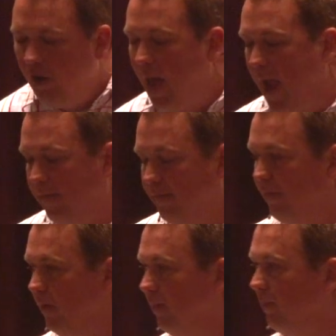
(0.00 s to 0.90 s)

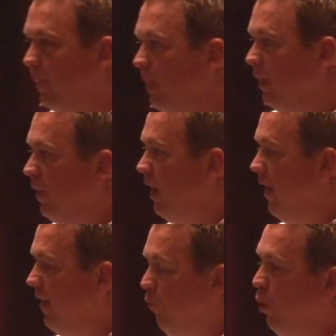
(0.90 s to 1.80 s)
life,
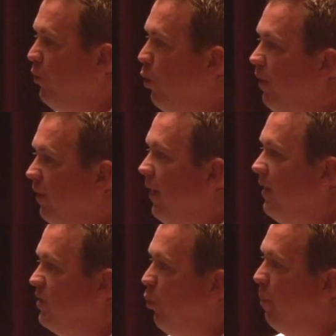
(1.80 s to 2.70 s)
if we're doing the
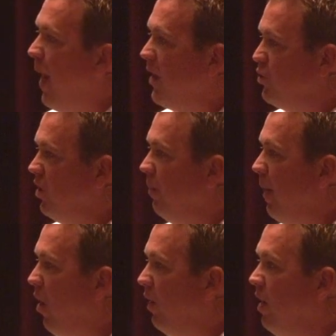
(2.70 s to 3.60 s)
things that we're passionate
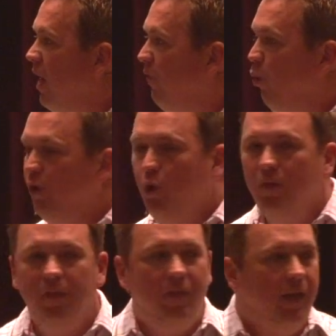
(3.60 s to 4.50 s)
about, if we're doing
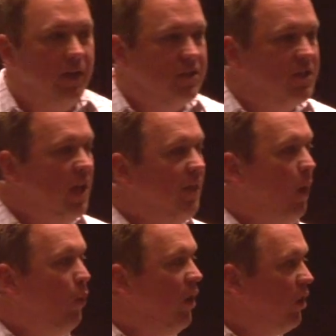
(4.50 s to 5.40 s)
the things
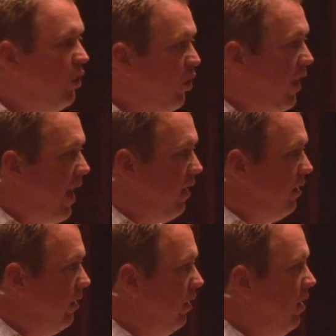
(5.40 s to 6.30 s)
that we are good at,
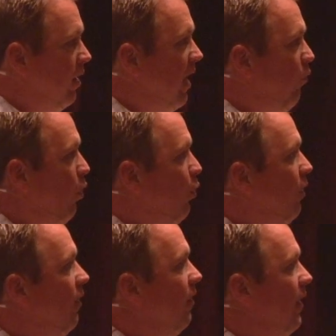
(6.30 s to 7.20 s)
if we're
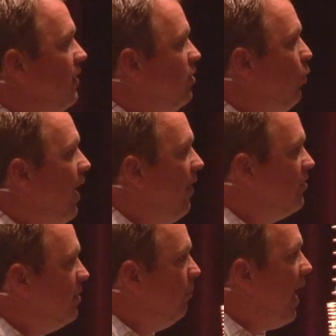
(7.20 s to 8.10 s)
doing the things that we have
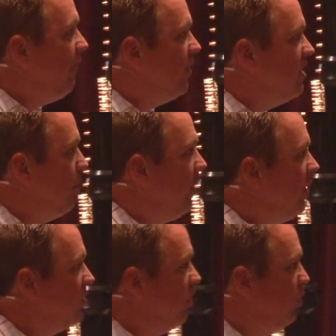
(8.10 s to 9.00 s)
some life
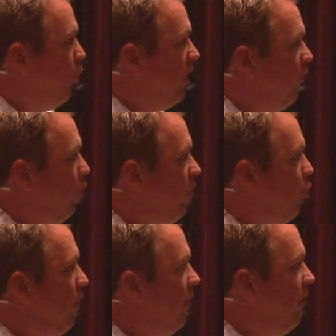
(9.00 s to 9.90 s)
experience at doing, if we're
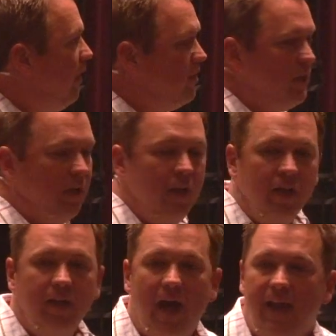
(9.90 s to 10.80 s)
doing the things that
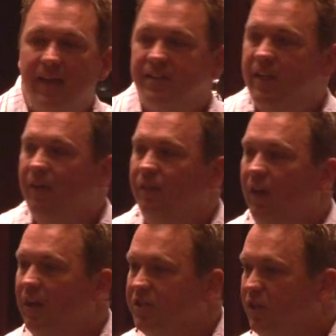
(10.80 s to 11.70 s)
God has gifted
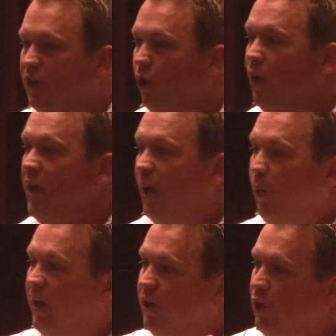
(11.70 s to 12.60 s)
us to do, and
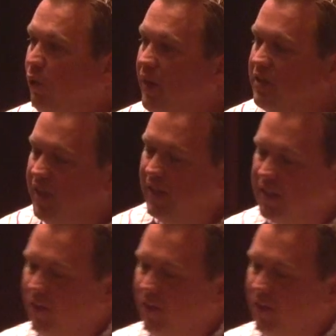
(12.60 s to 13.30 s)
we can do these things, and